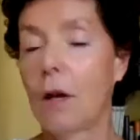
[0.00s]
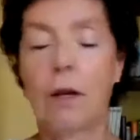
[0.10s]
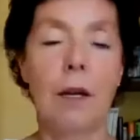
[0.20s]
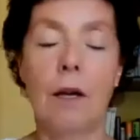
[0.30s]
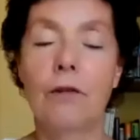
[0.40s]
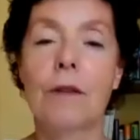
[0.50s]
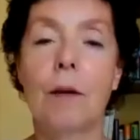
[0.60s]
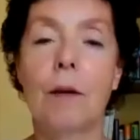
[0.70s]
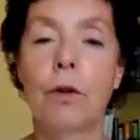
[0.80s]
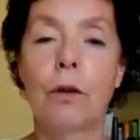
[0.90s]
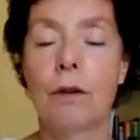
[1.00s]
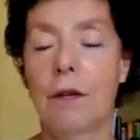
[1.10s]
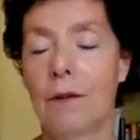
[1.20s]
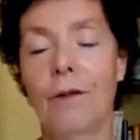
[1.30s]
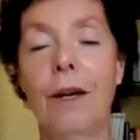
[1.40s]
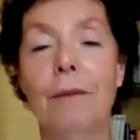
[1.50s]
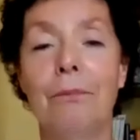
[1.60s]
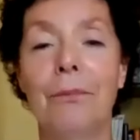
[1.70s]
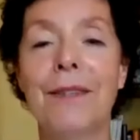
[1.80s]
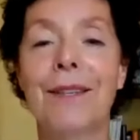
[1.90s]
I I just kept talking. Okay.
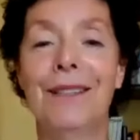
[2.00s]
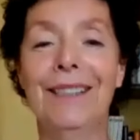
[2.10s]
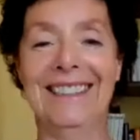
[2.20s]
So.